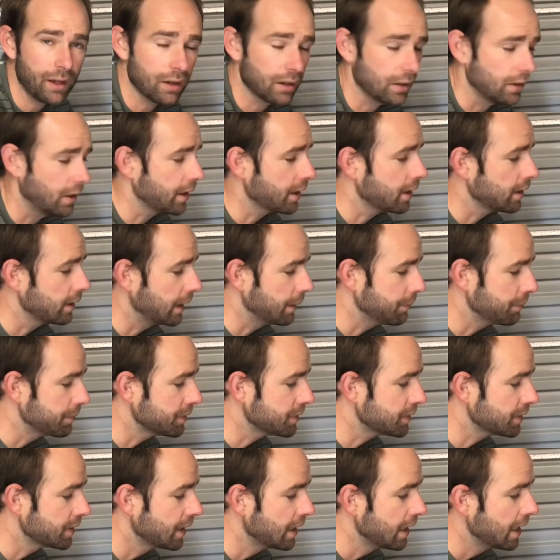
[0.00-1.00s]
I like
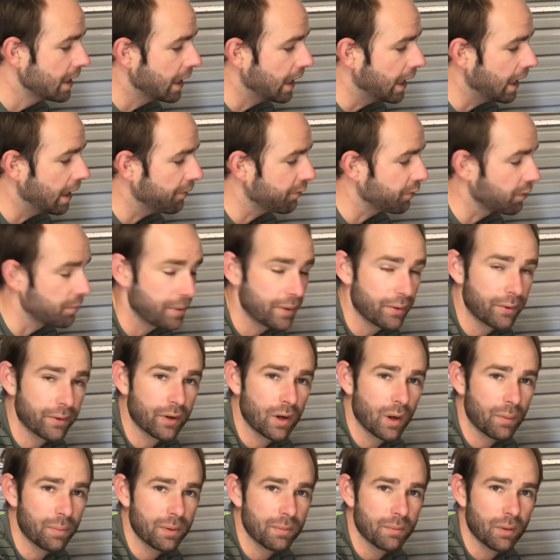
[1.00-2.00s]
Columbus for a bittering
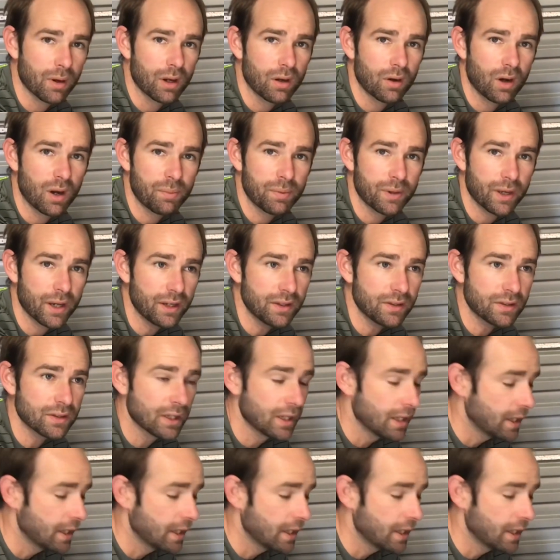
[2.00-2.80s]
hop in my IPAs.